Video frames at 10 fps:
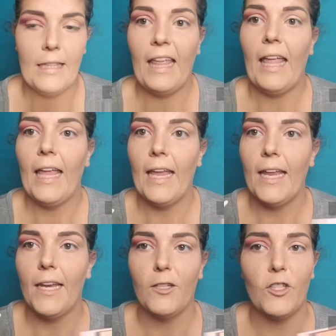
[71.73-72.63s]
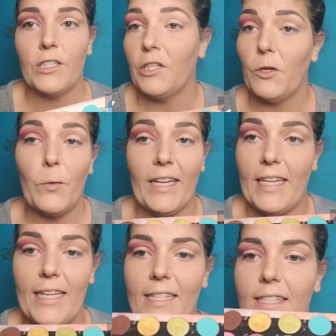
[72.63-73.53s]
Then just a quick
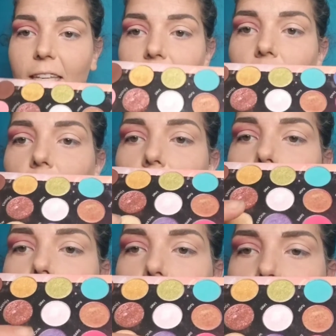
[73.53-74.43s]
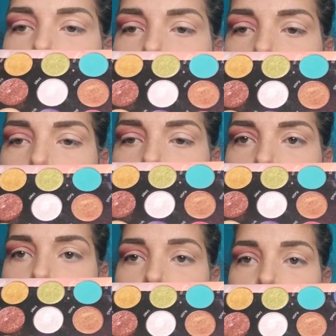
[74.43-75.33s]
easy, I'm gonna go
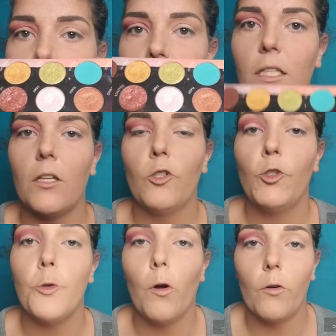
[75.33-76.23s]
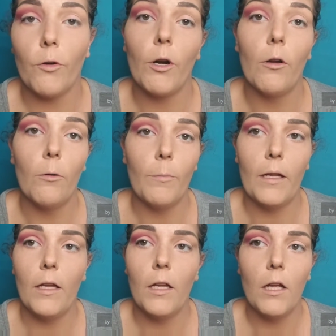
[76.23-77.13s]
with this duochrome
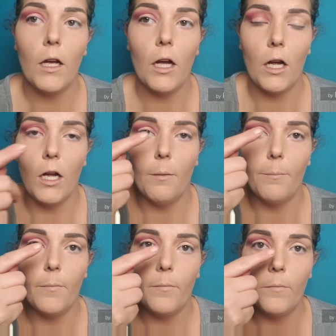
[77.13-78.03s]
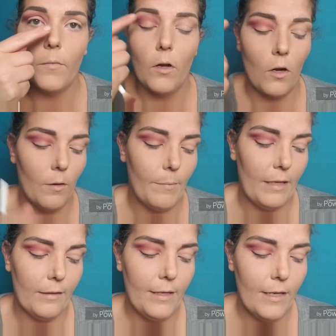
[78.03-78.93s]
on
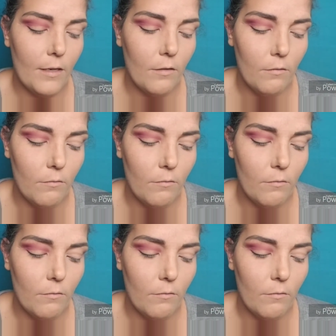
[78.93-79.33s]
my lid.